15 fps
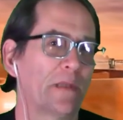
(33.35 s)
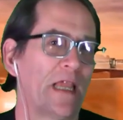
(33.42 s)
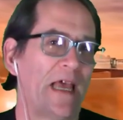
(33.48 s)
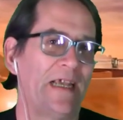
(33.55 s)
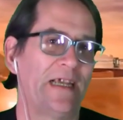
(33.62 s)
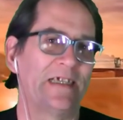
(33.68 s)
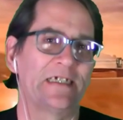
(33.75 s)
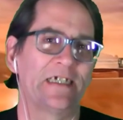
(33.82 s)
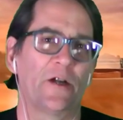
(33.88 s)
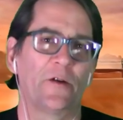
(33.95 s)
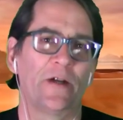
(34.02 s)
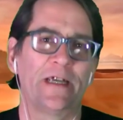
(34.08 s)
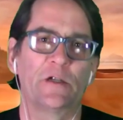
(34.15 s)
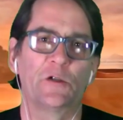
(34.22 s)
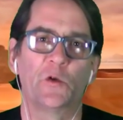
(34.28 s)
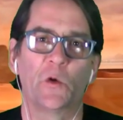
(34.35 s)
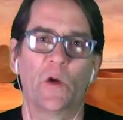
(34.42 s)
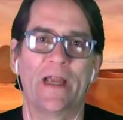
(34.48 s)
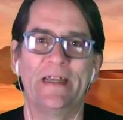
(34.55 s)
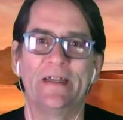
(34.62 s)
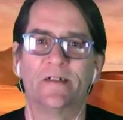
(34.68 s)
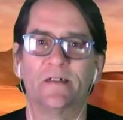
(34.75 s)
planetary
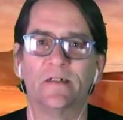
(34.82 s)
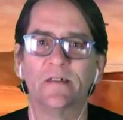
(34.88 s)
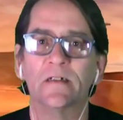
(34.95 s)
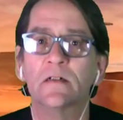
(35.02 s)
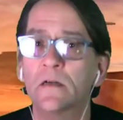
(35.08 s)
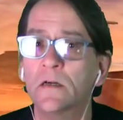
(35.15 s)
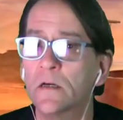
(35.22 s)
cradle,